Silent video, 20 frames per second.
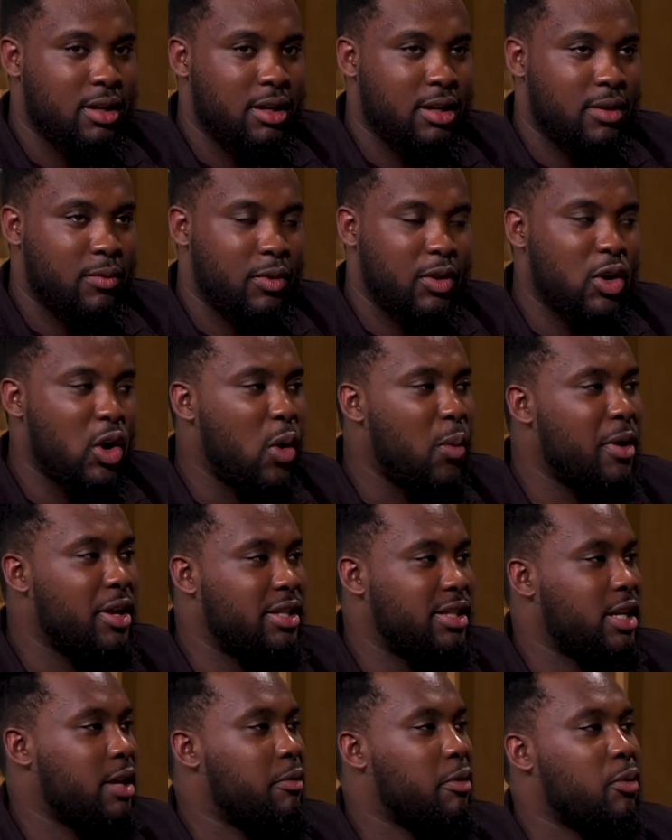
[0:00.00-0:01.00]
We always
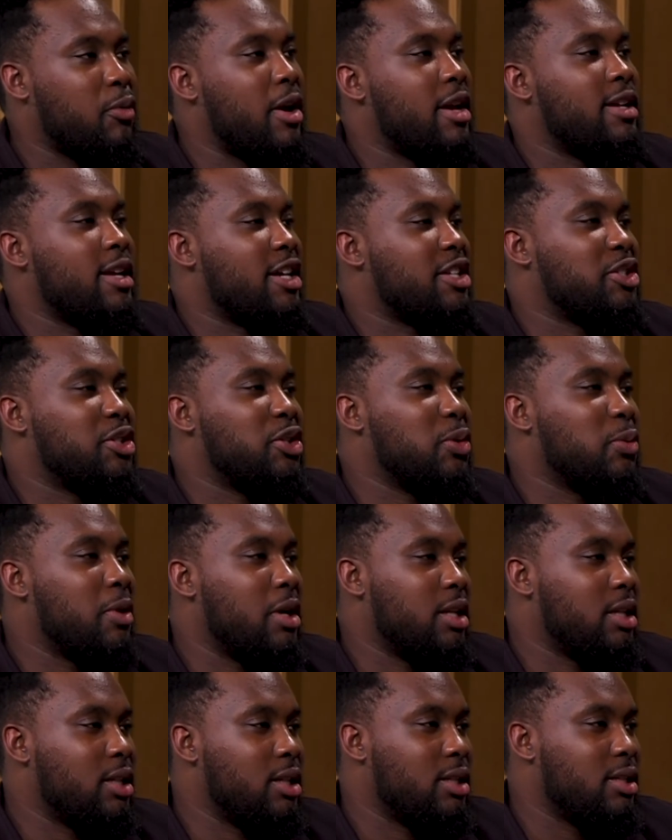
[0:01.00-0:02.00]
say we're right next to the
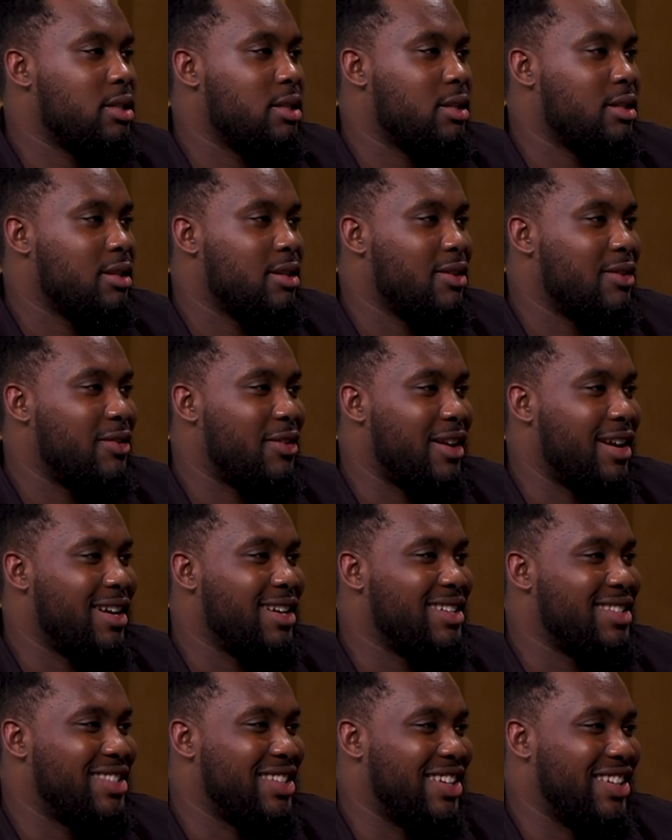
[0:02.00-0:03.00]
Wendy's, right?
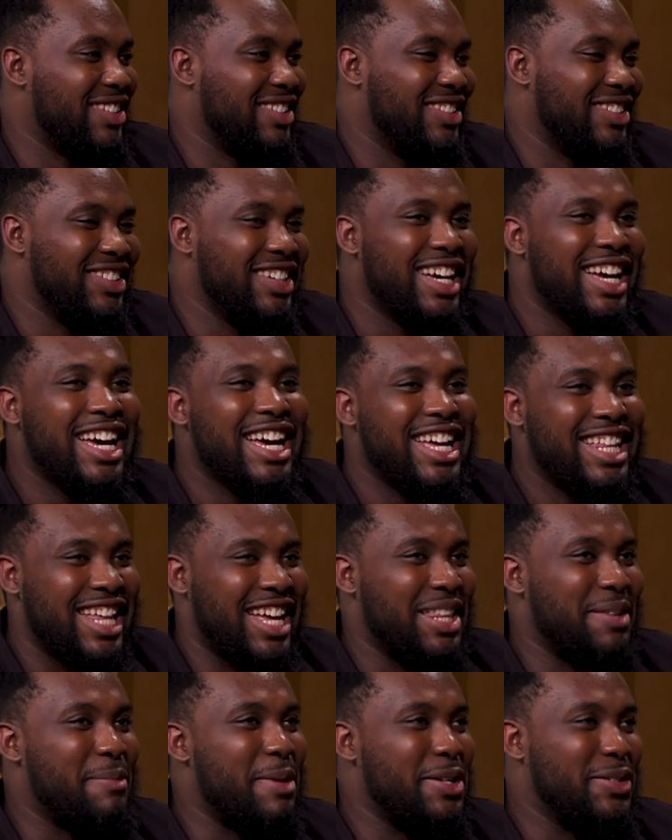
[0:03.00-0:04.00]
So not the
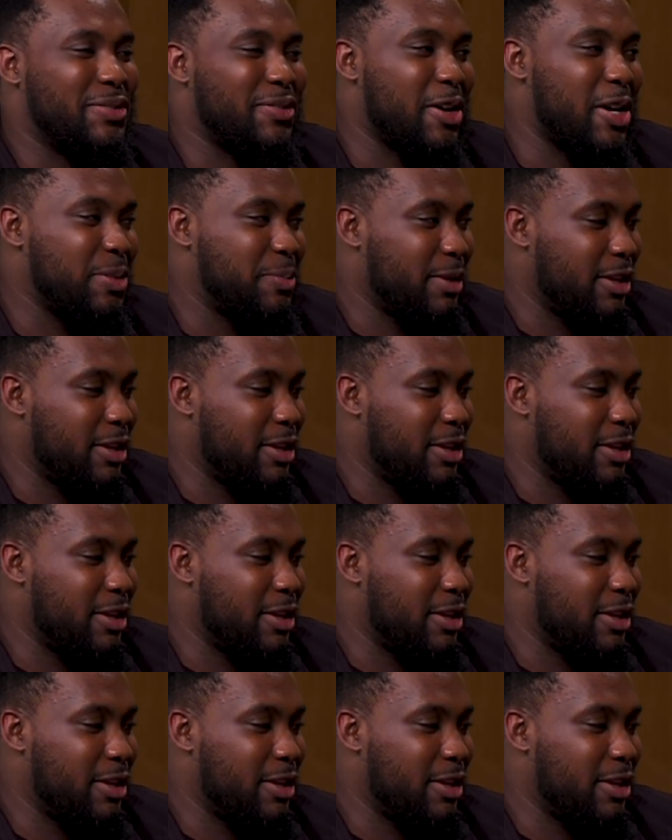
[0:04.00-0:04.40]
best for us, but